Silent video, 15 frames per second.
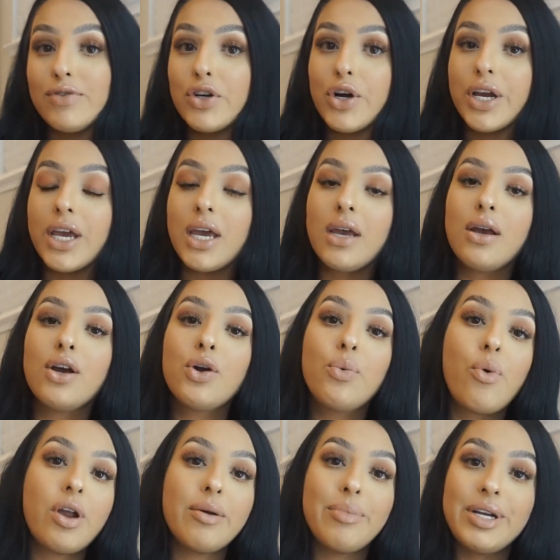dark hair, who
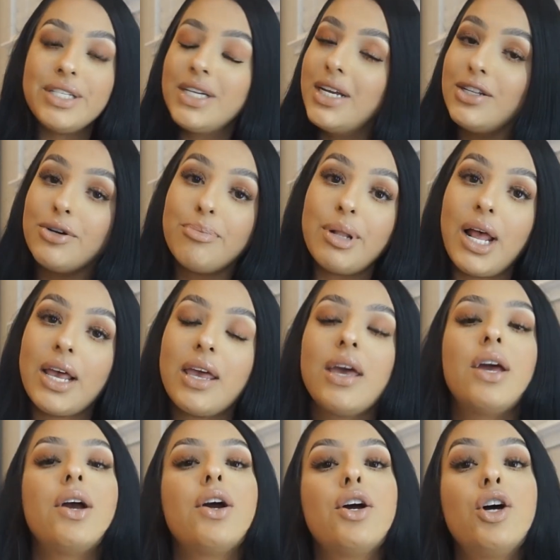want to maintain their black
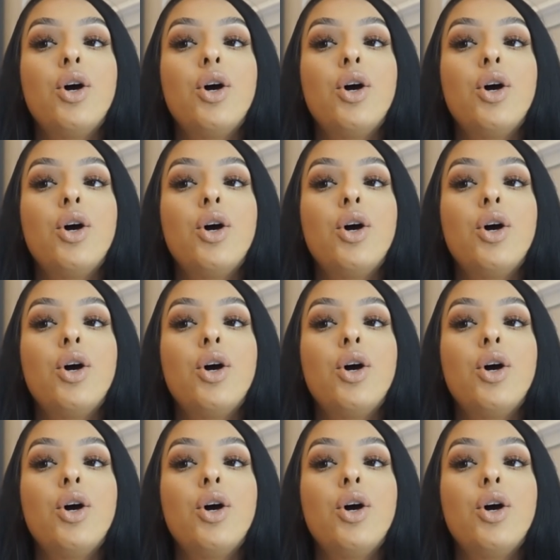hair,